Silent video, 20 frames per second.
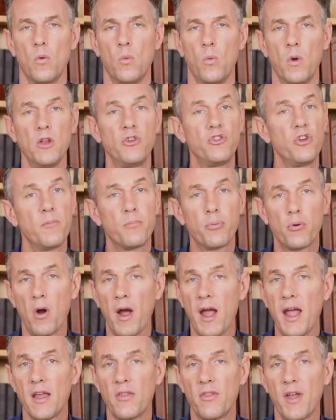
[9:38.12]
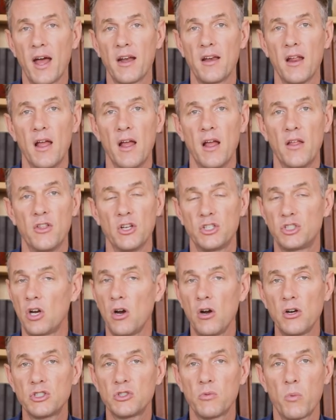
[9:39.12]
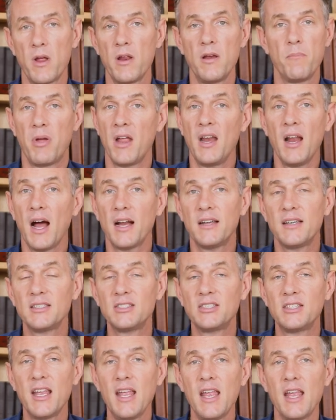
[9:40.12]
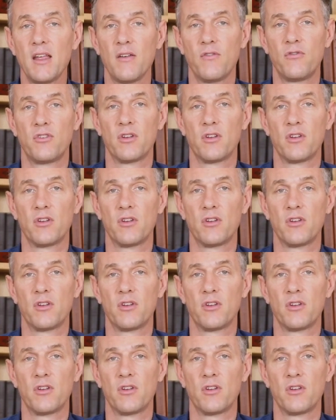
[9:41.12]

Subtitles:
We should pray that the church we be not deceived.